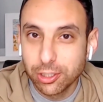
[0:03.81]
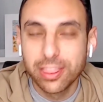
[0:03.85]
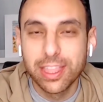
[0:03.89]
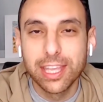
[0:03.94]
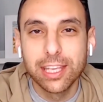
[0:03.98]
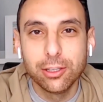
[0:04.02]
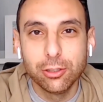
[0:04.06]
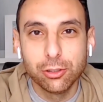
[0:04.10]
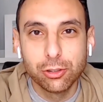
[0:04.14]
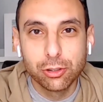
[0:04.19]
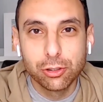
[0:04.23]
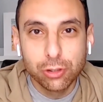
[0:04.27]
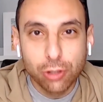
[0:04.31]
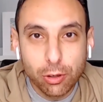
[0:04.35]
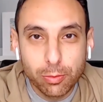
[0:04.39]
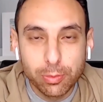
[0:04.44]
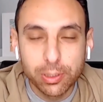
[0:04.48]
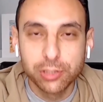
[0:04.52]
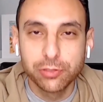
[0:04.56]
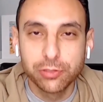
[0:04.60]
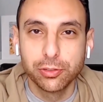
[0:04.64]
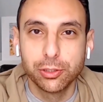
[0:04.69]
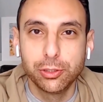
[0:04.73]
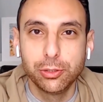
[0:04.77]
Thank you so
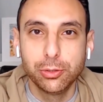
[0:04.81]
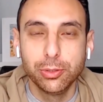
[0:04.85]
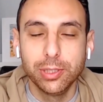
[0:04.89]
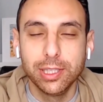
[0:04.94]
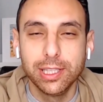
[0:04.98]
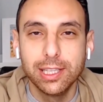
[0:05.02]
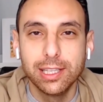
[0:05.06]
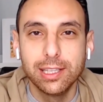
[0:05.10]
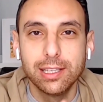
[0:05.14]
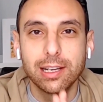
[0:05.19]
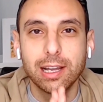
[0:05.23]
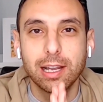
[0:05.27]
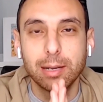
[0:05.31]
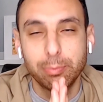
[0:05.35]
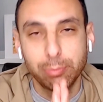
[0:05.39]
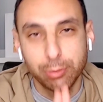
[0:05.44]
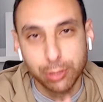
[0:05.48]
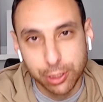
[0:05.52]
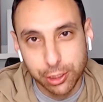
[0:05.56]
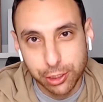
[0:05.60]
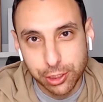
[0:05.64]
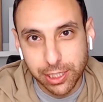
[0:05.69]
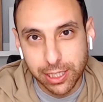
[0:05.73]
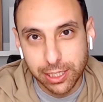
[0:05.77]
much for tuning in. I
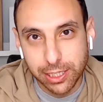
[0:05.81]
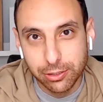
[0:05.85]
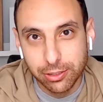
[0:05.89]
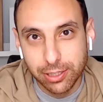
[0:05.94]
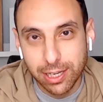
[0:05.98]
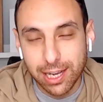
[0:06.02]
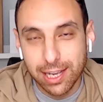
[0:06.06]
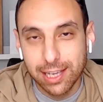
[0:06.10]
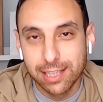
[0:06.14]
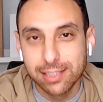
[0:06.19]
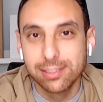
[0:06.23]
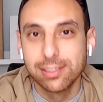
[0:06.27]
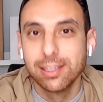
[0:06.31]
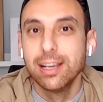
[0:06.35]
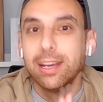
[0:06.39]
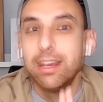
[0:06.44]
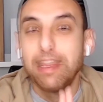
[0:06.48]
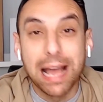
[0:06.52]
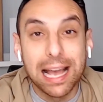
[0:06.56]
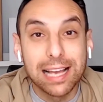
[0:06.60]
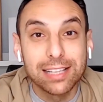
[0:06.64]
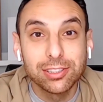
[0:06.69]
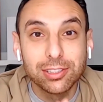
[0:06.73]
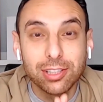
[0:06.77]
appreciate you guys.
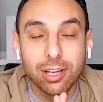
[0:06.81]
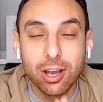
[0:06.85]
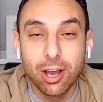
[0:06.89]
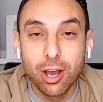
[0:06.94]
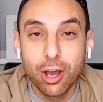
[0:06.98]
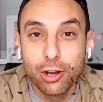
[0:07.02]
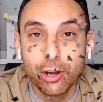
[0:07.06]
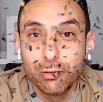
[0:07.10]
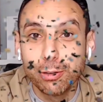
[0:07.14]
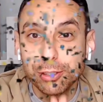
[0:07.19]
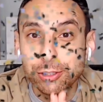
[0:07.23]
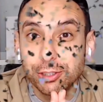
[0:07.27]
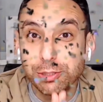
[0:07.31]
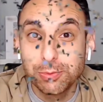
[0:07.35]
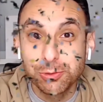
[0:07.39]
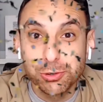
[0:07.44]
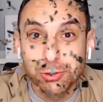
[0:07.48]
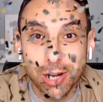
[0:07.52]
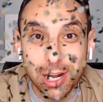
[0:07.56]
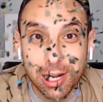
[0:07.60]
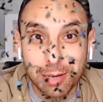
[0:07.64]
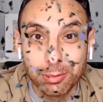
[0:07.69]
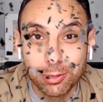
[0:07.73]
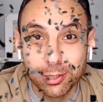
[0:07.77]
Past 100
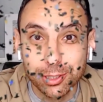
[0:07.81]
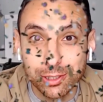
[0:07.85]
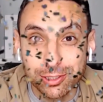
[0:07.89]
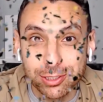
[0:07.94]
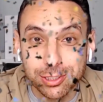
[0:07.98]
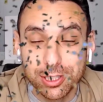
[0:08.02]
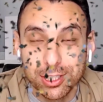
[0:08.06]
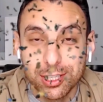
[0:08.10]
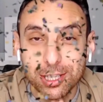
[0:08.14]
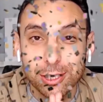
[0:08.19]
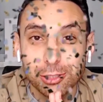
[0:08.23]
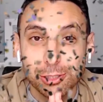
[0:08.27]
subscribers.